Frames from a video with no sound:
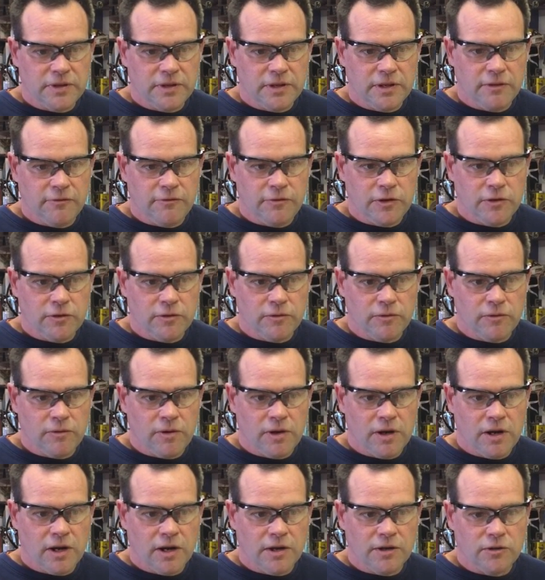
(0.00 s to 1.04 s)
if you
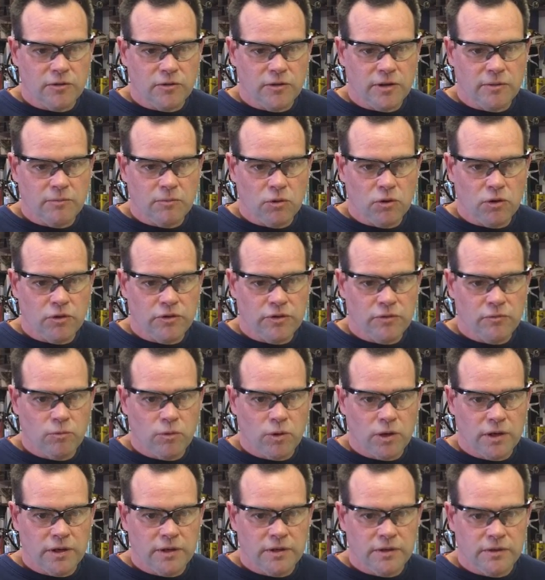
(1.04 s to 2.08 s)
are doing more than
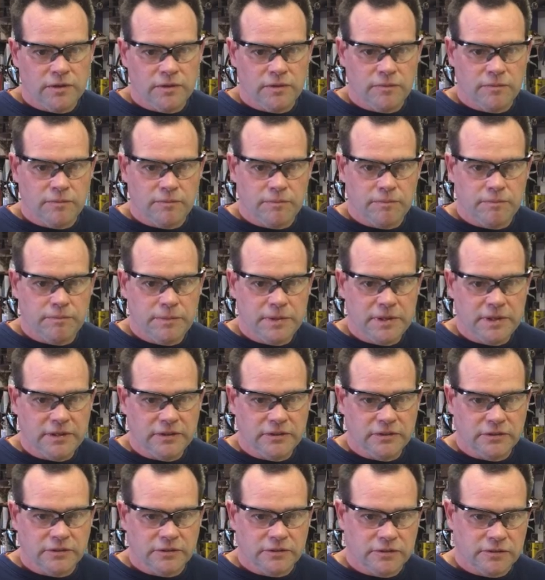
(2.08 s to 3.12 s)
1
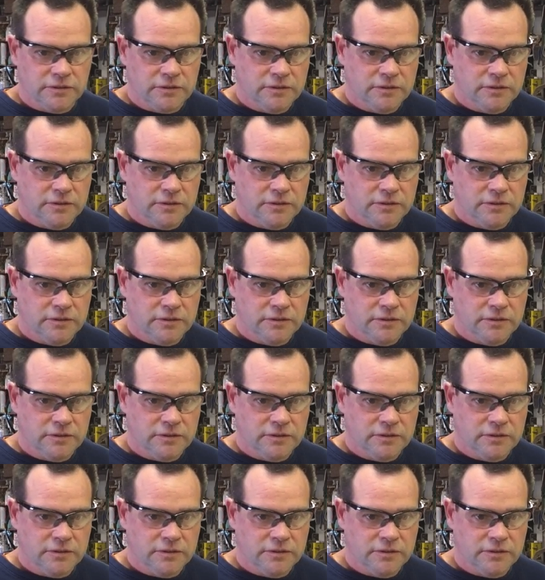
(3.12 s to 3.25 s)
piece.